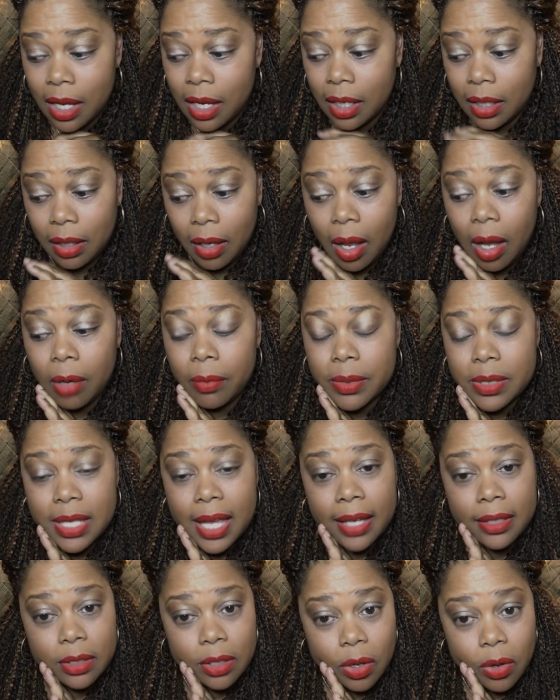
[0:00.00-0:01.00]
And Clark was
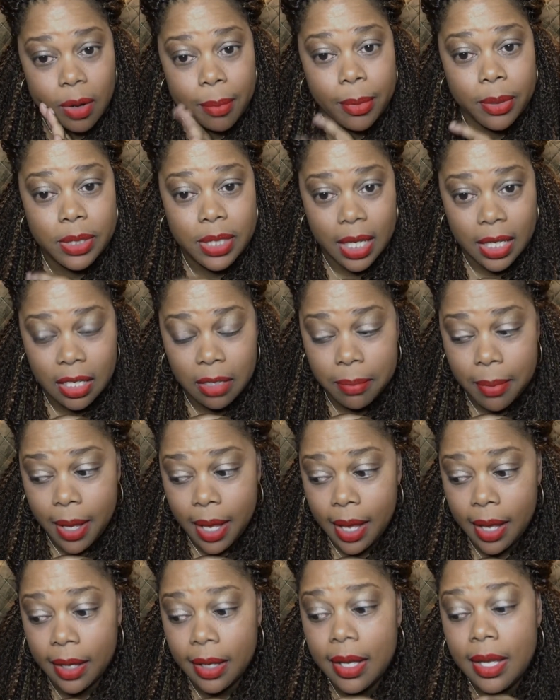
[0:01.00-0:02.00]
like, no, I'm going to take you back.
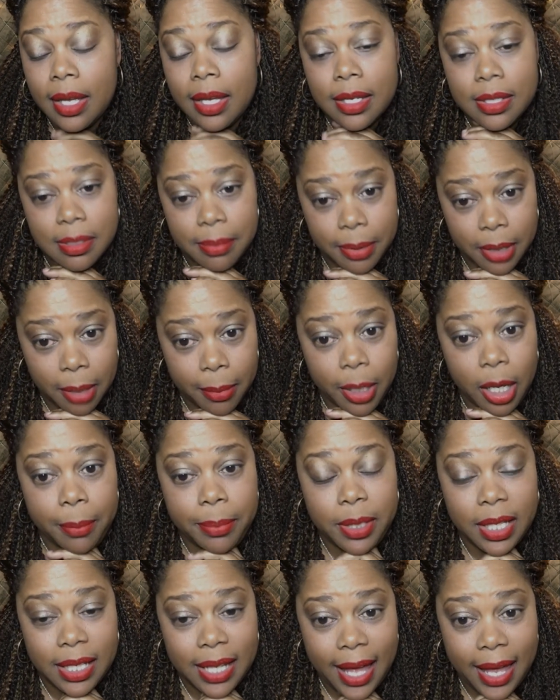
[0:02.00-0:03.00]
He said, but I'm going to help
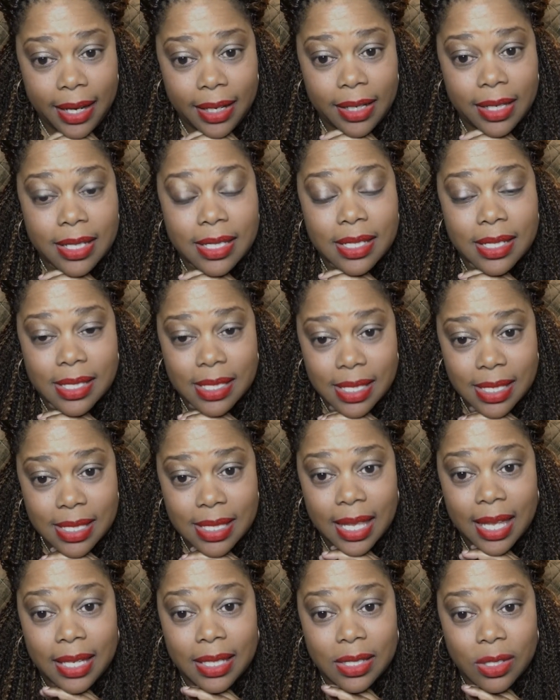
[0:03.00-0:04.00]
you get out of this because this
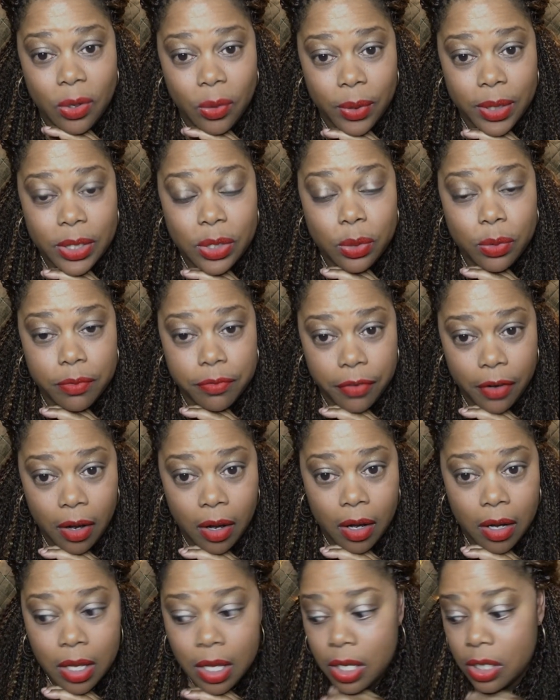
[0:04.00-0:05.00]
thing is going too
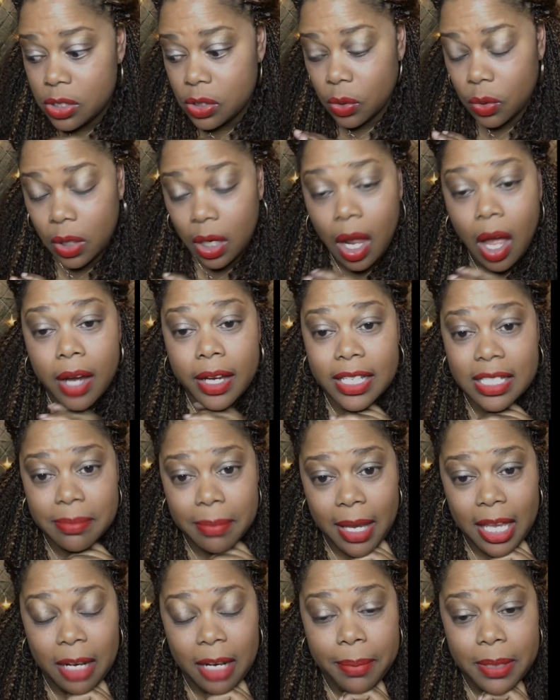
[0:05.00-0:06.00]
far. So Clark has
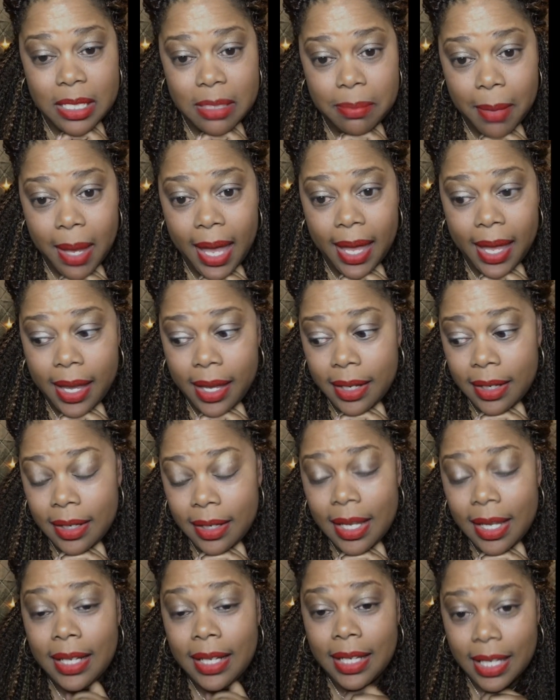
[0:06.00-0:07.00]
made up his mind
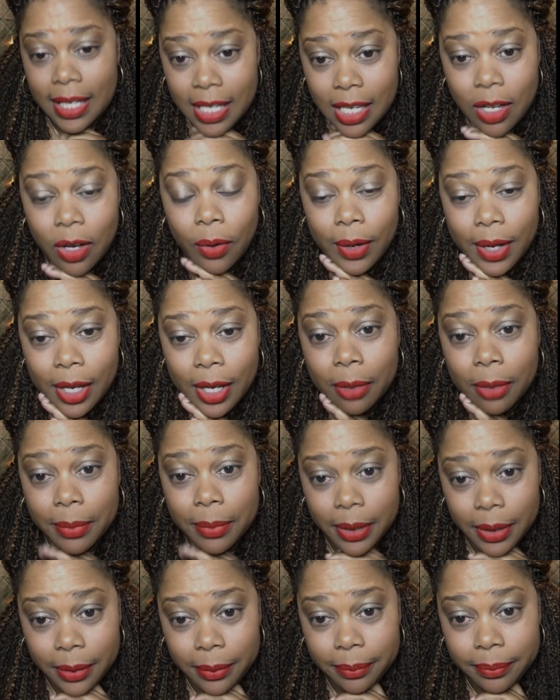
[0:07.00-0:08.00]
that he going to help
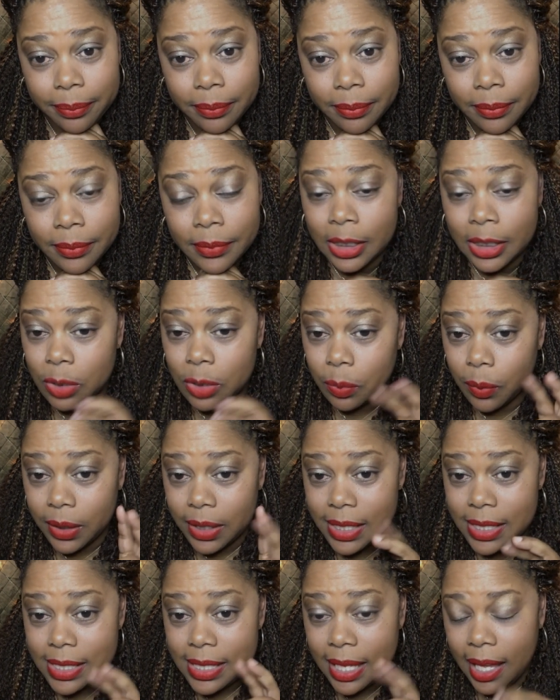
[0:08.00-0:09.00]
them. That's what
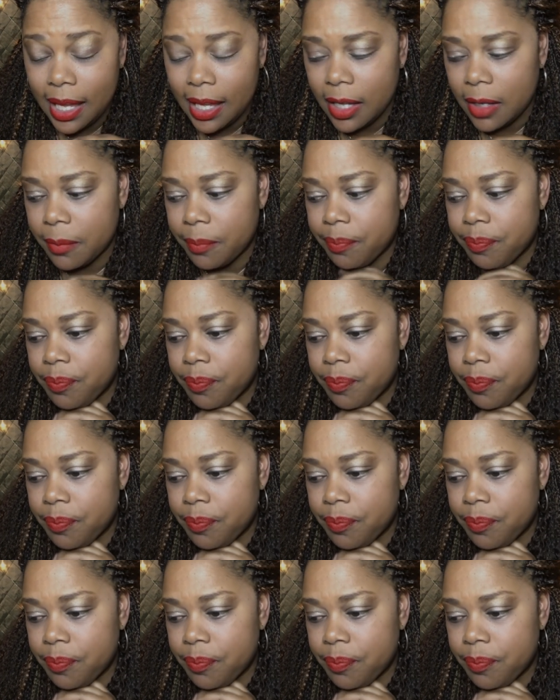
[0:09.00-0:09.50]
he say.